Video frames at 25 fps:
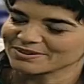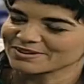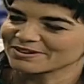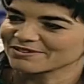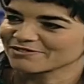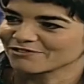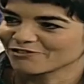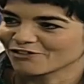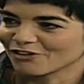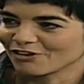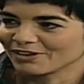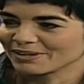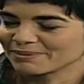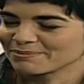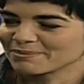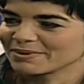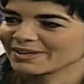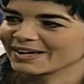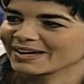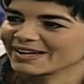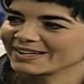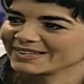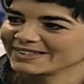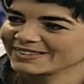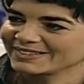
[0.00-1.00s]
ever fallen
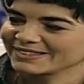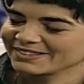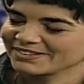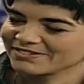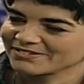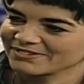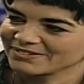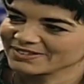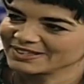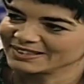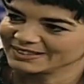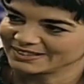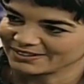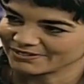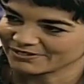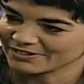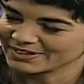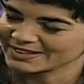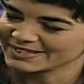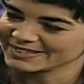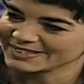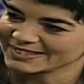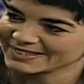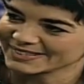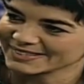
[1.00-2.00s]
behind in a, in a
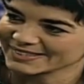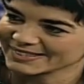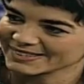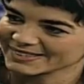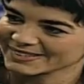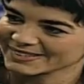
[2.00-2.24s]
race?